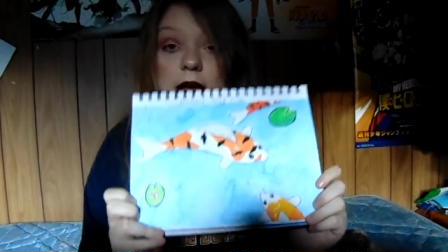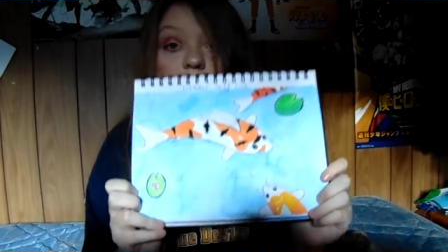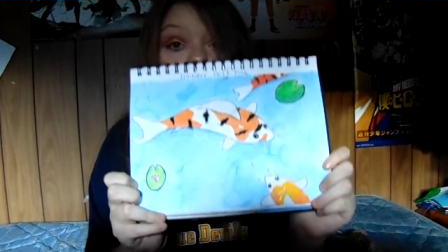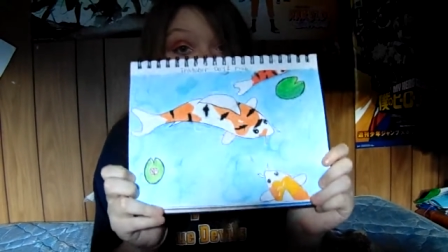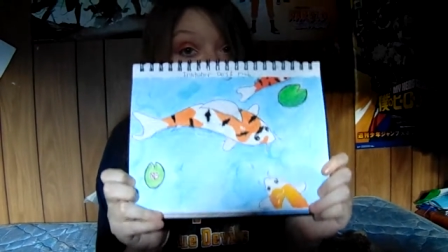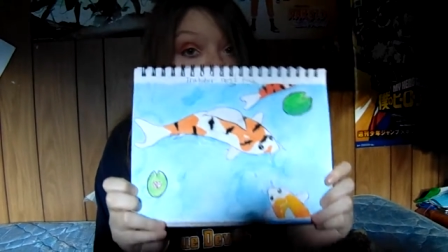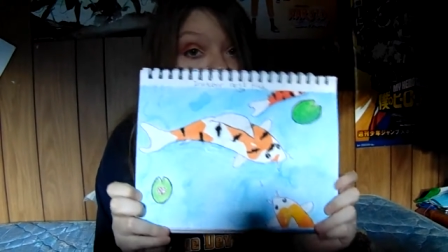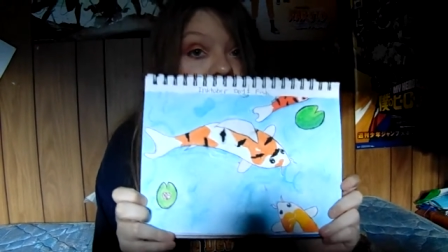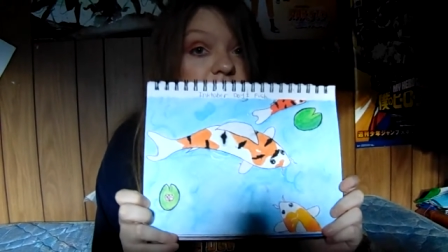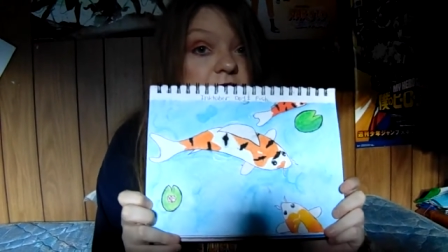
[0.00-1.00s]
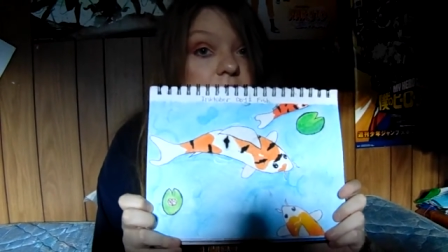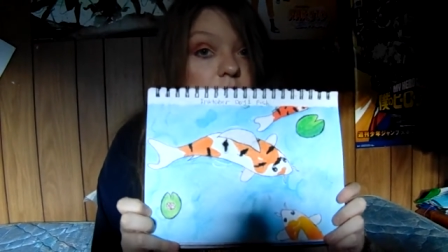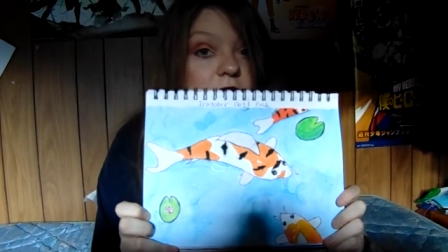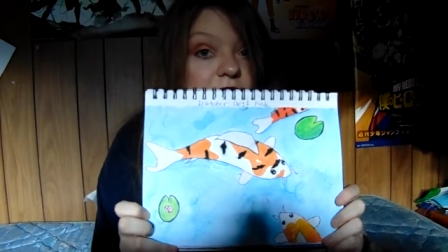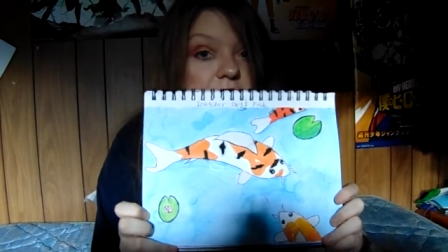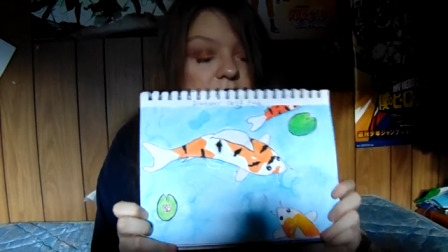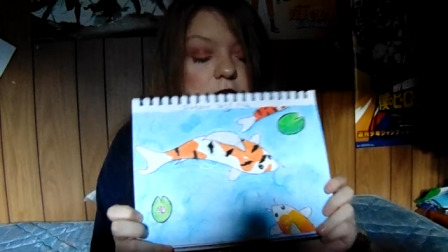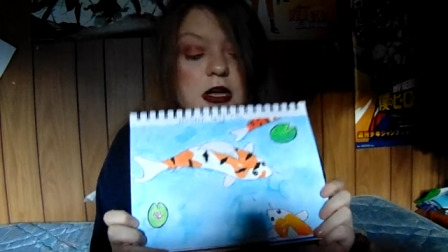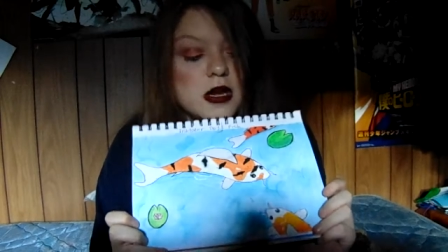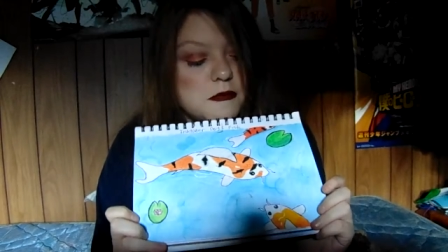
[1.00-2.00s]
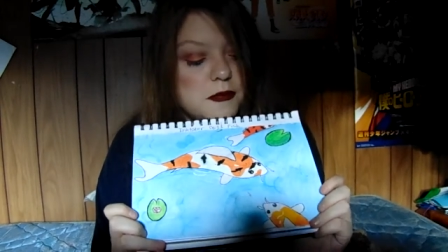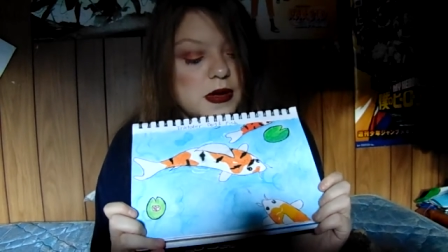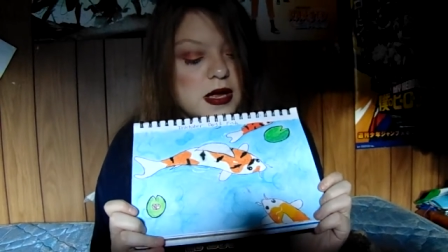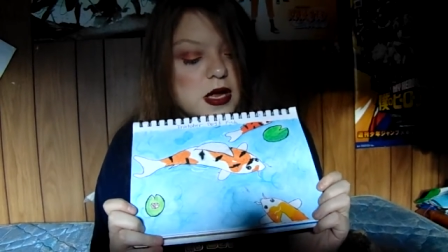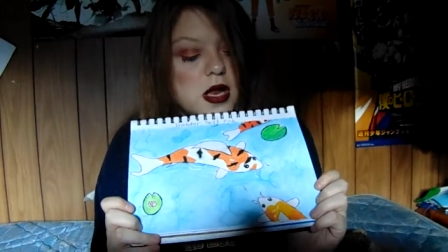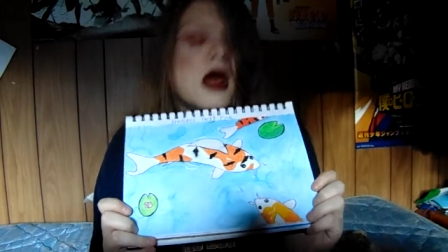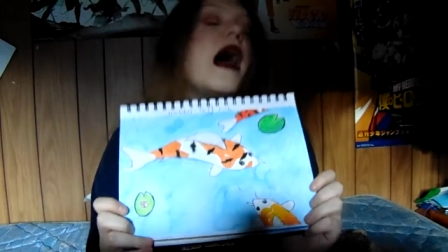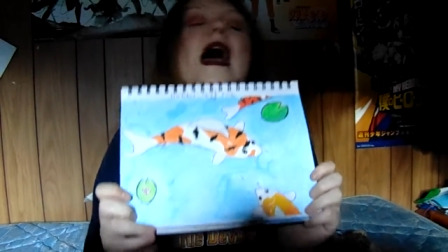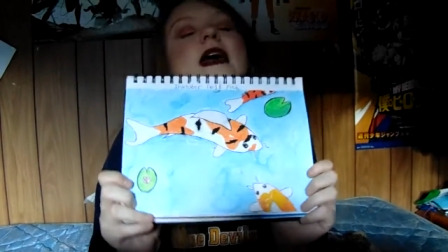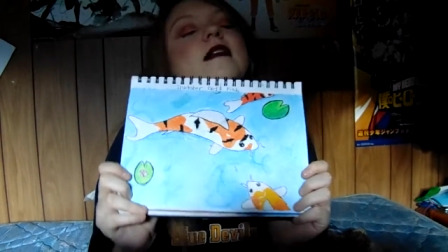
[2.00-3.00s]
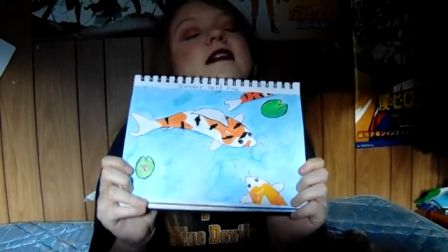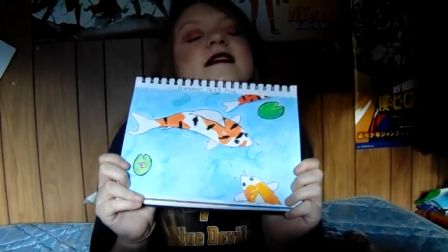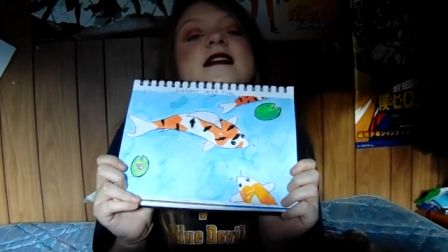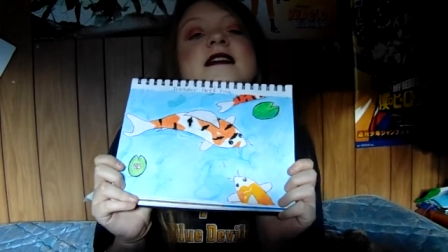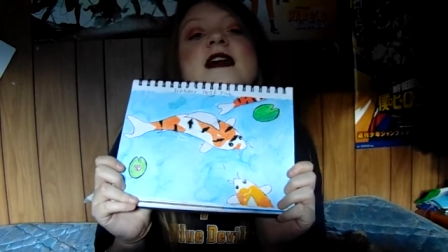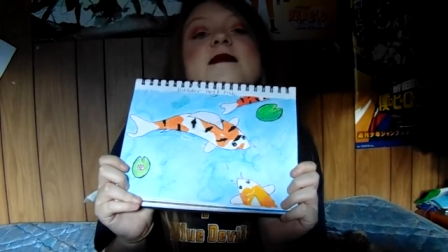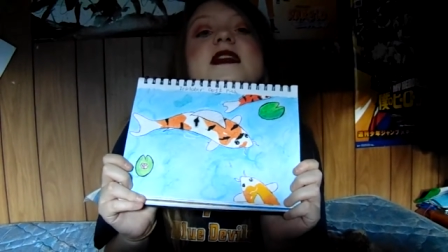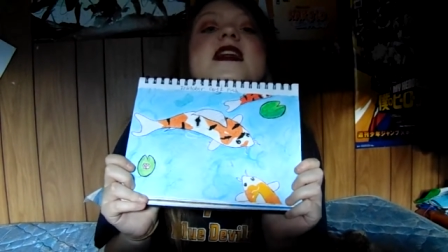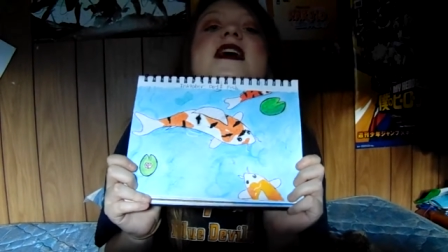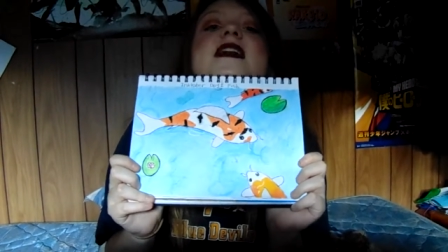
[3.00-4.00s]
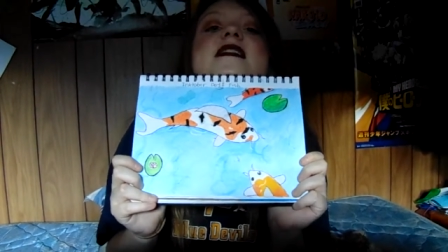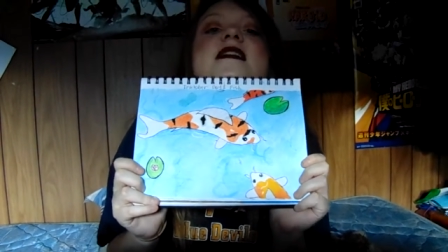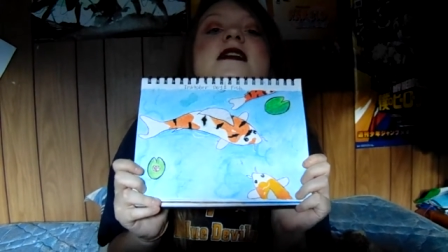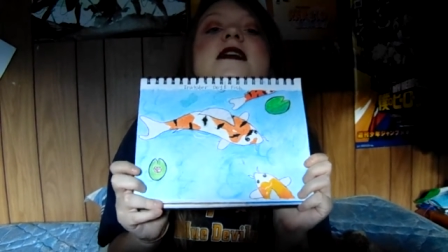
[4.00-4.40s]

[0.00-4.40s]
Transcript: I know it doesn't look very good, but I at least attempted it.